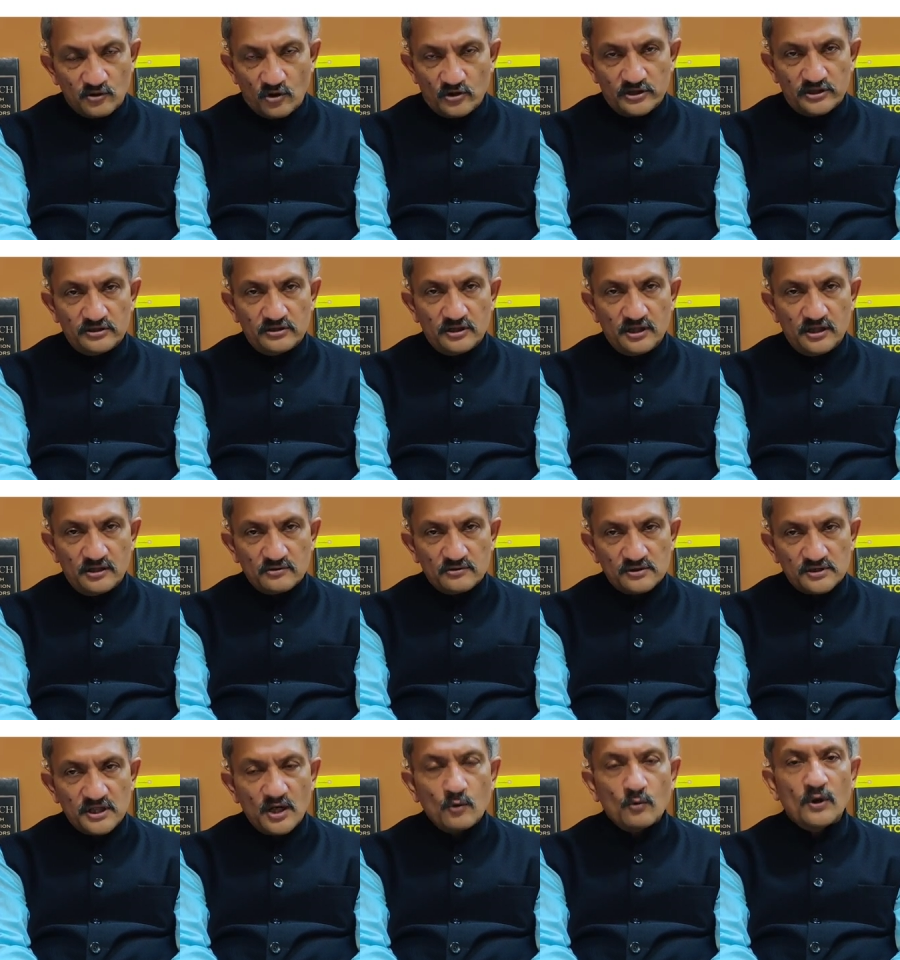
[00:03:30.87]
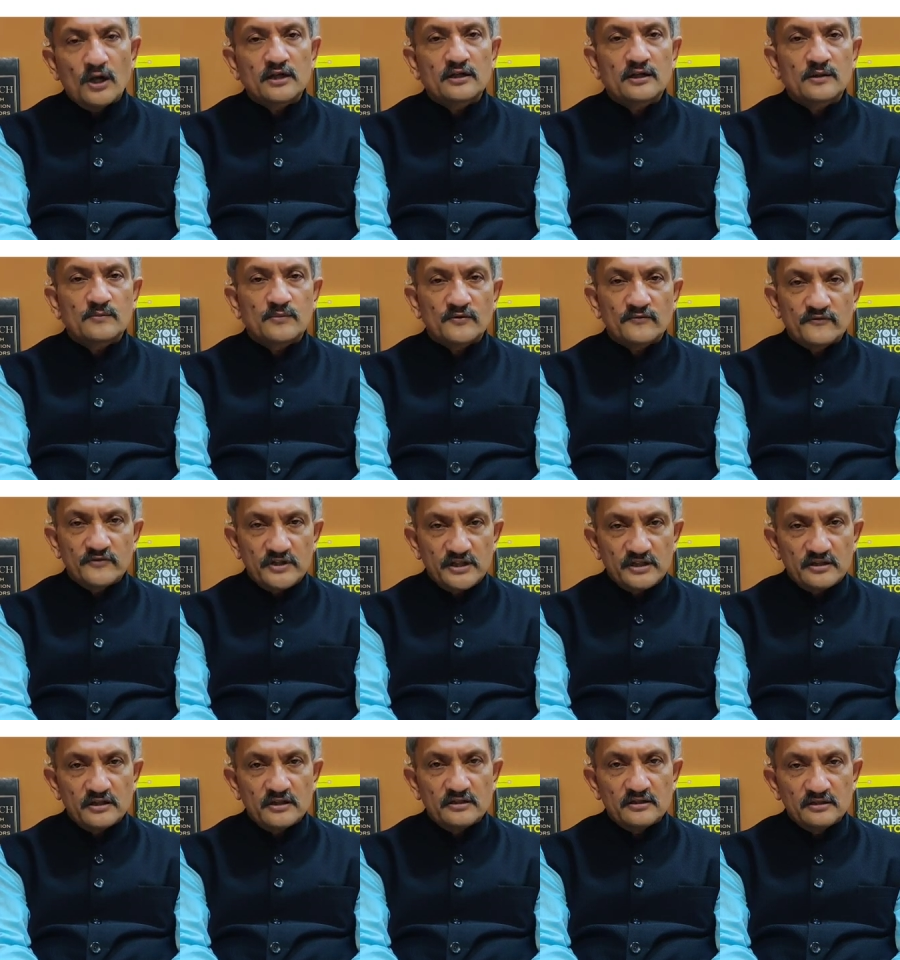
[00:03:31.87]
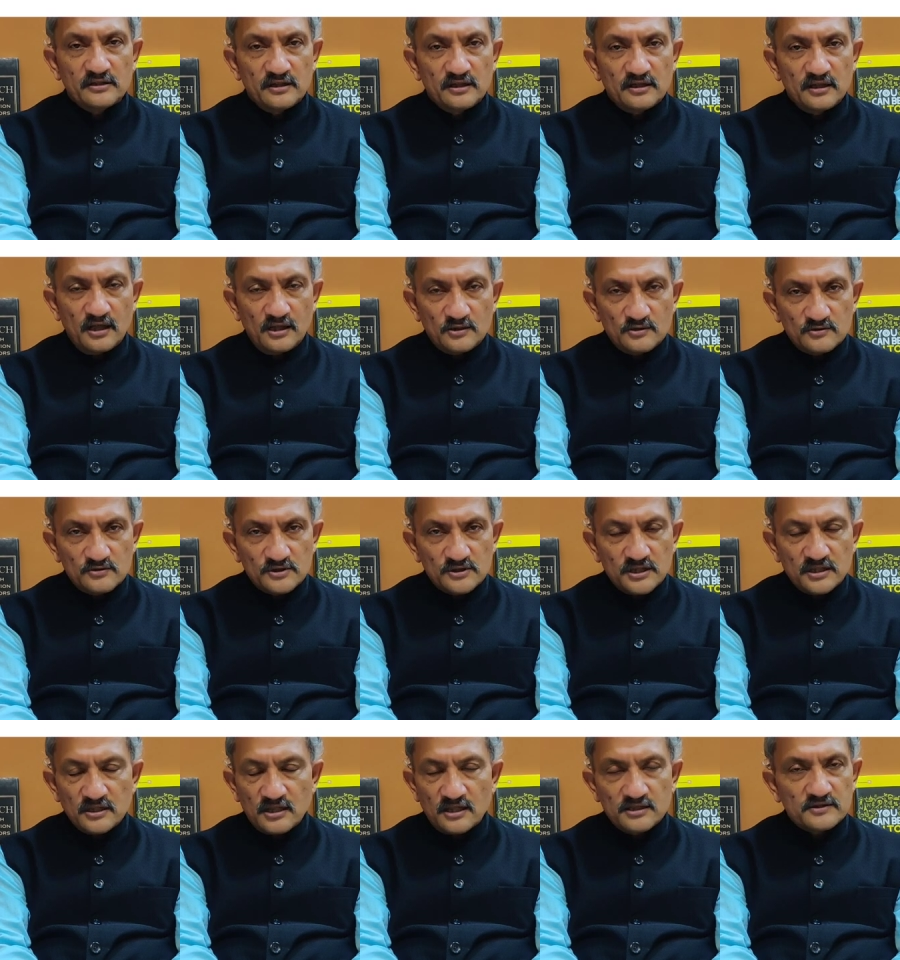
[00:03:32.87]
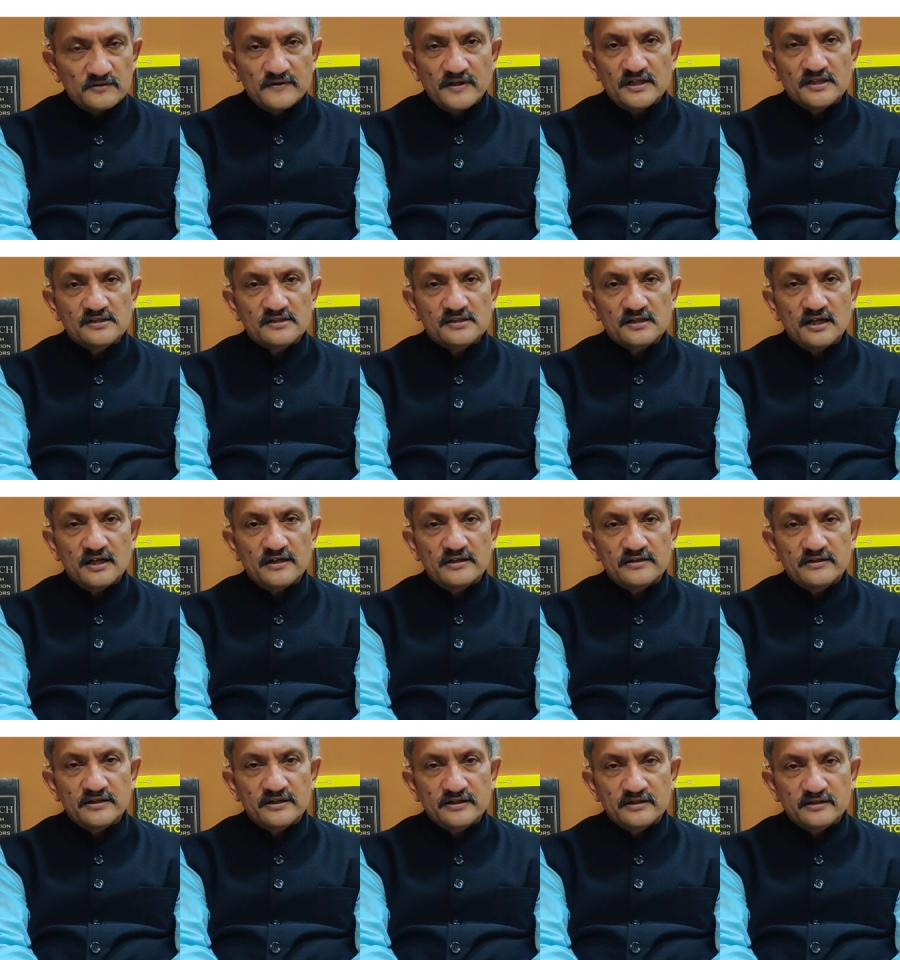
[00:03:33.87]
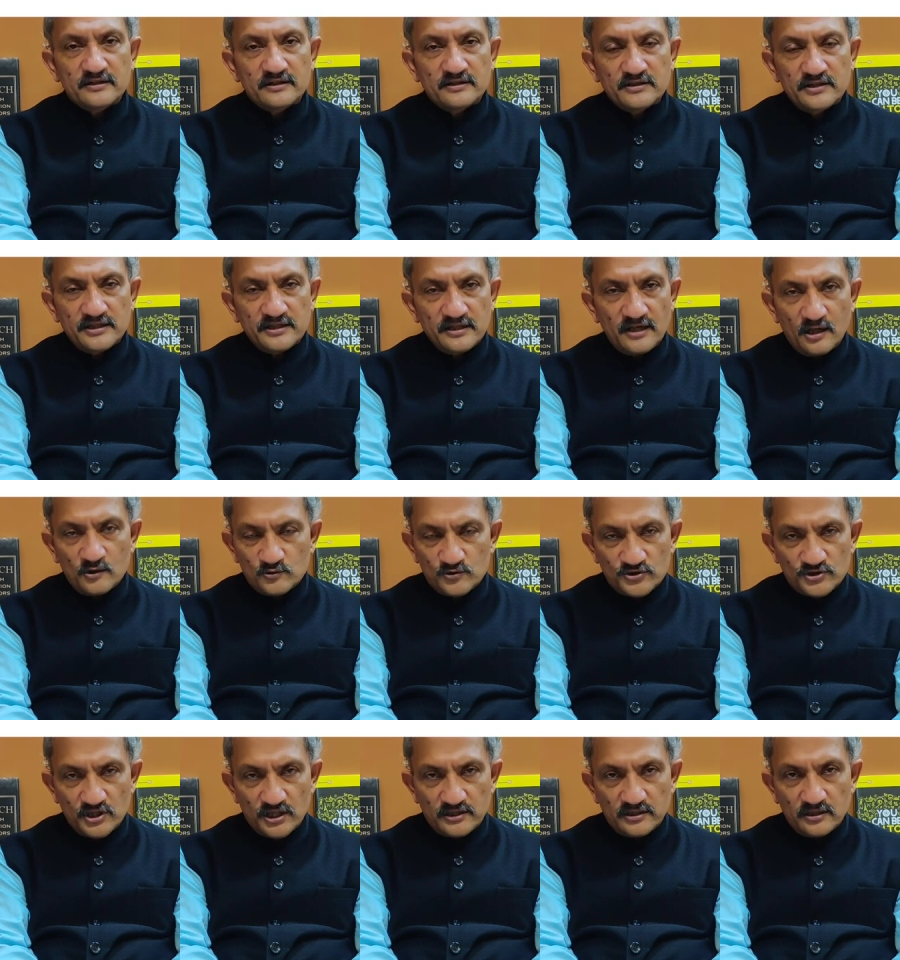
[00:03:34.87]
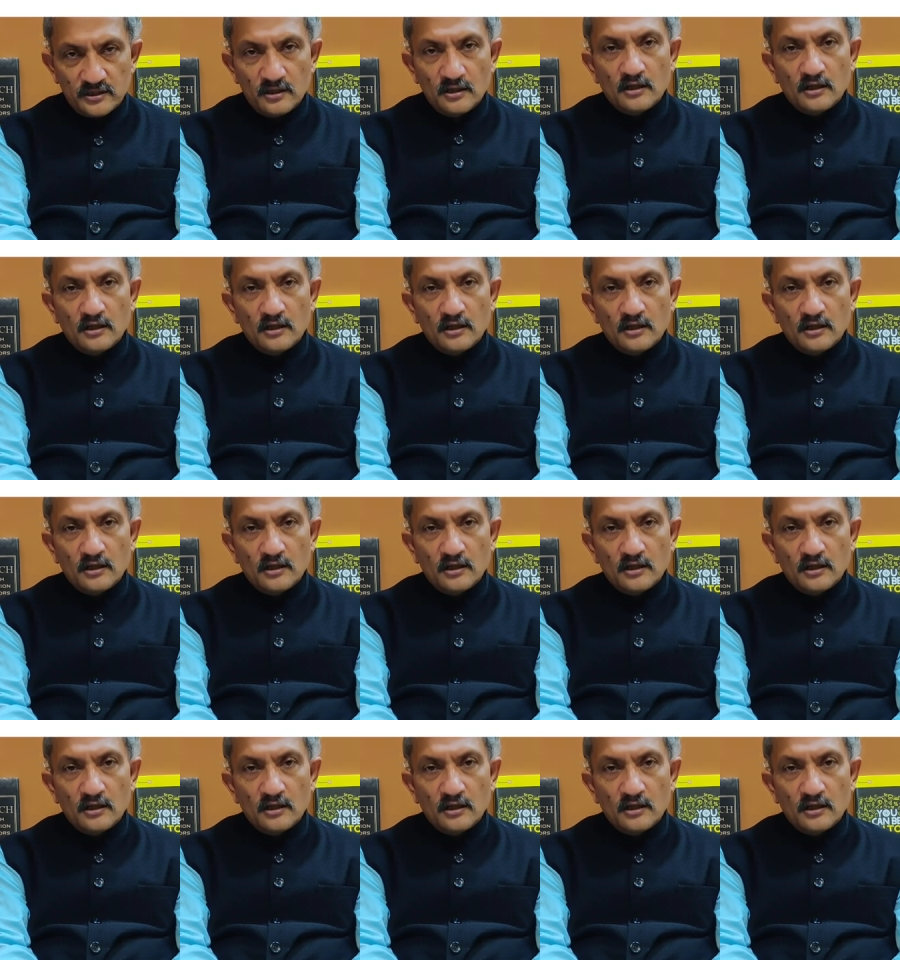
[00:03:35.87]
not in the house yeah one cup of tea in the house and otherwise i drink the tea outside